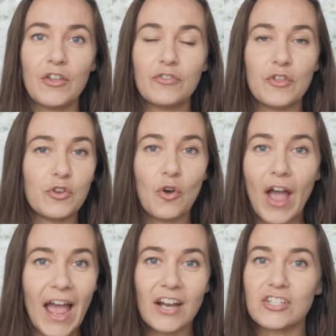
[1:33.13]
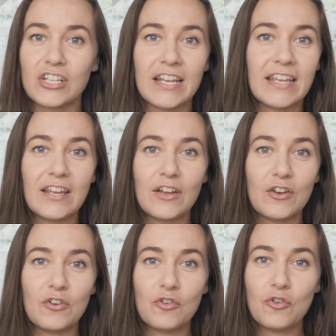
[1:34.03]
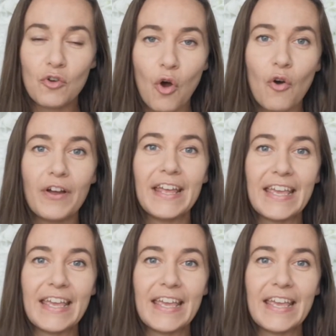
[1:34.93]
that you're actually not